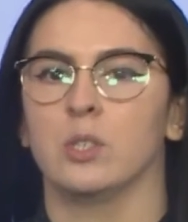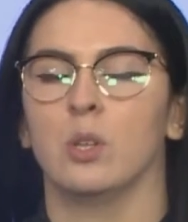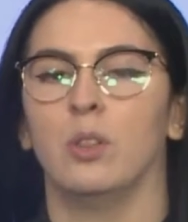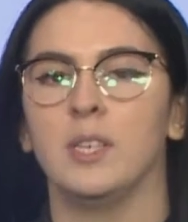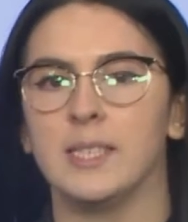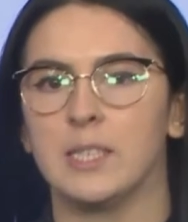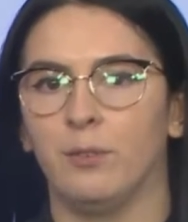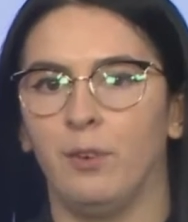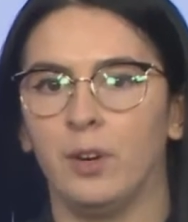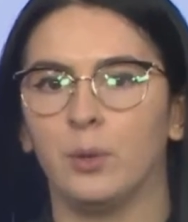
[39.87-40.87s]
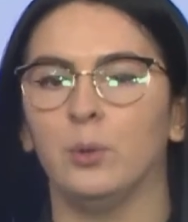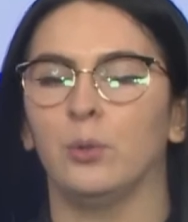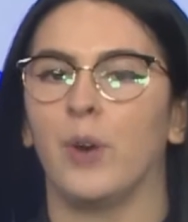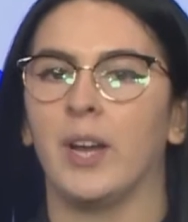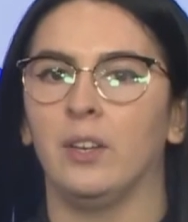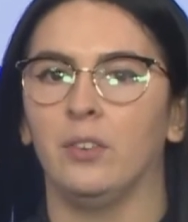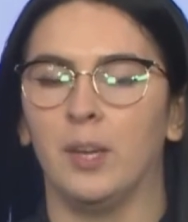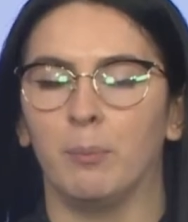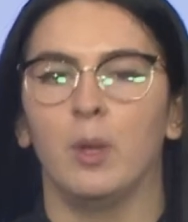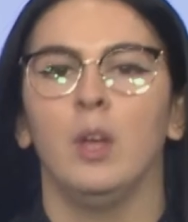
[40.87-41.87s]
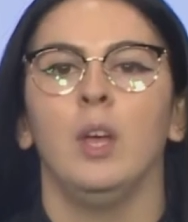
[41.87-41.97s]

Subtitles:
So this is a very good writing tip.